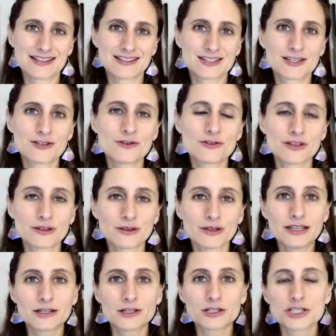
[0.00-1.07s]
to the
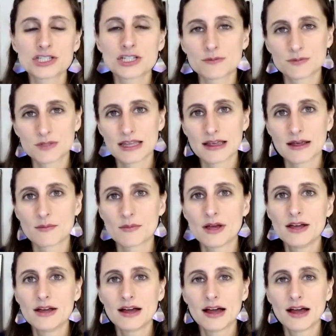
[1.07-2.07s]
leadership team